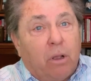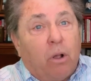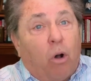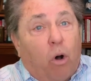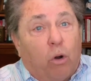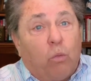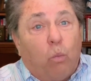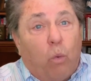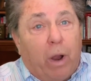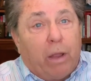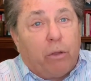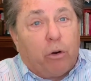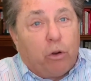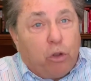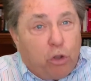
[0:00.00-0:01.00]
on
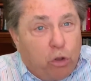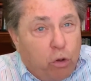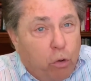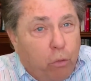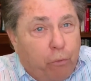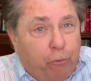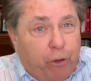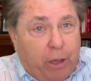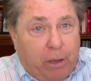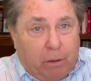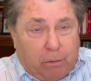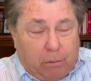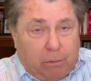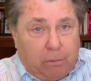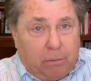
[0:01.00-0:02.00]
whether you
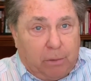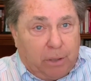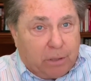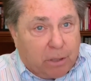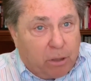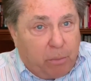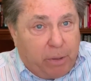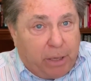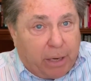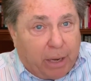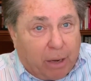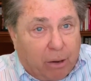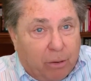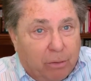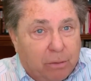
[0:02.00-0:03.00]
feel, listen to me
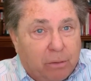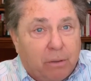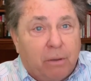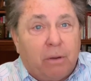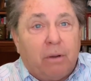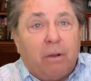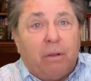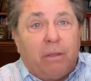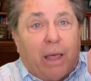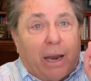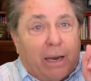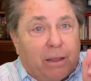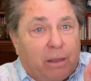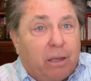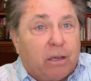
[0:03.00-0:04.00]
now, that
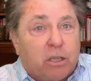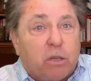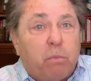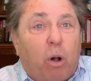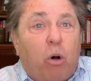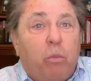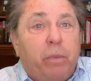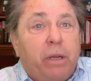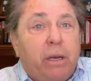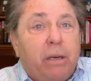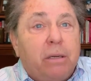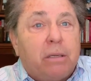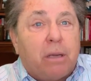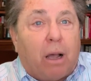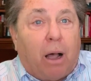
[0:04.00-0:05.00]
at this moment
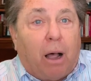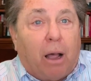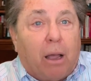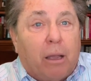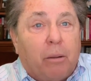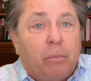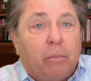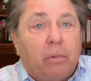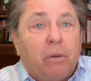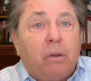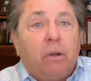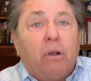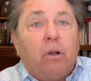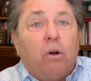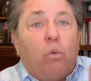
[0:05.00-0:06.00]
in time,
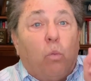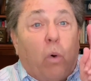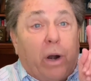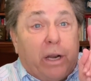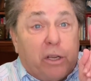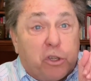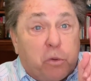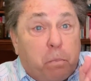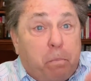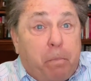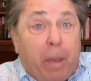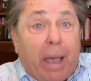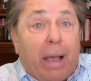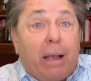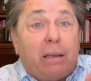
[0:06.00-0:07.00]
what is
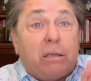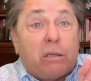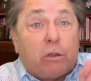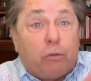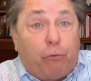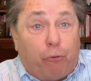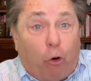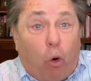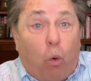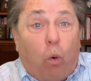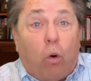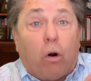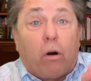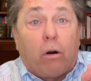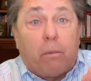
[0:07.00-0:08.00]
best
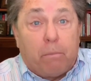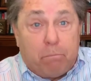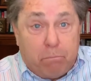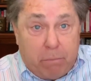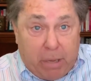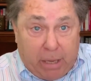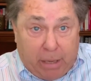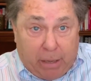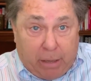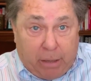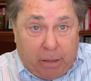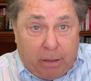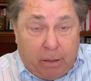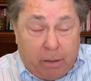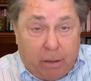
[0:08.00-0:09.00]
for
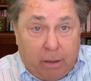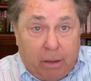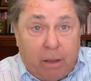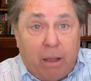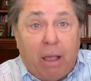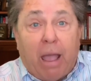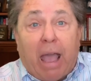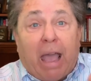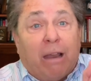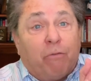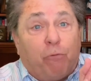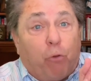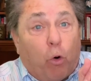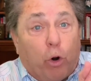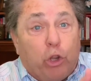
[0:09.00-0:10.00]
me and
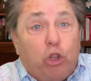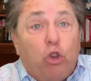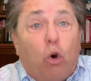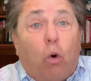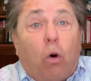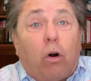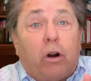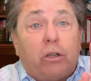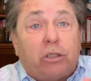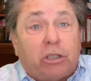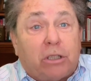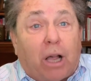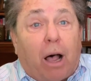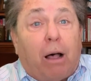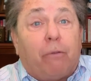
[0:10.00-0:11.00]
for your
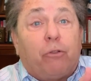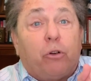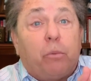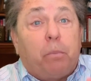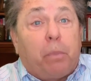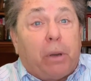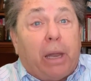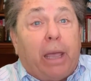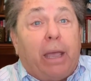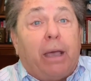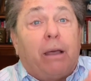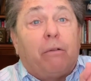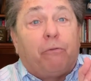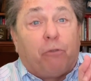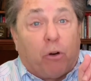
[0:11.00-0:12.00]
sovereign
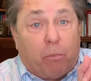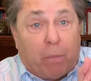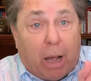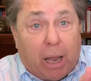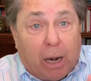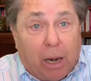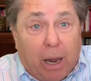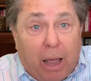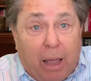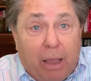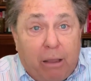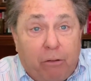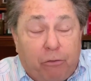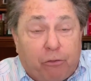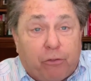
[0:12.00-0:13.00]
plan for my
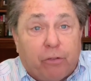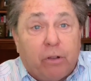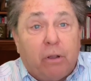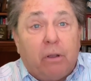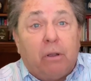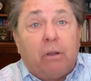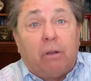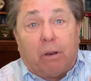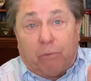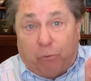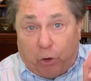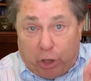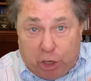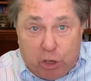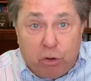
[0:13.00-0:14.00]
life and for
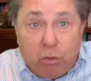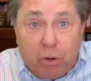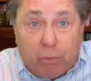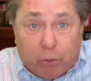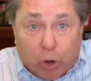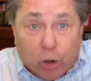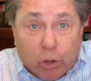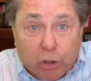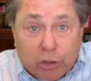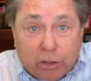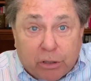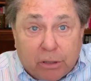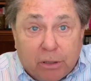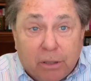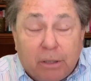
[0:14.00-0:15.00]
the
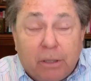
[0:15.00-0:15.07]
universe